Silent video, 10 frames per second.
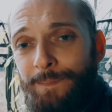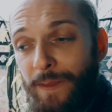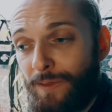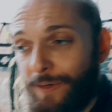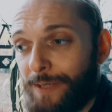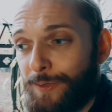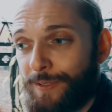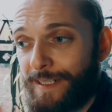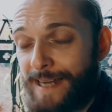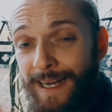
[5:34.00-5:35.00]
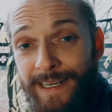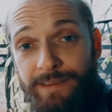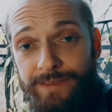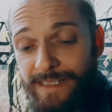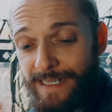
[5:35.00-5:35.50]
Thought I was going to die
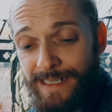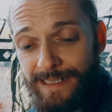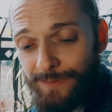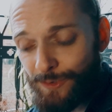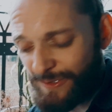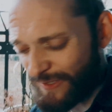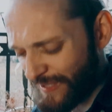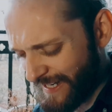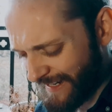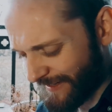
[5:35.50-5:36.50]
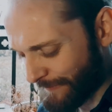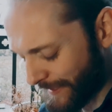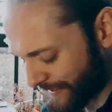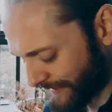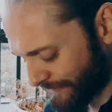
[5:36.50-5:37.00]
every day. Just
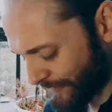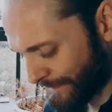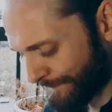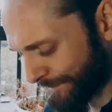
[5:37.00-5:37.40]
imagine you got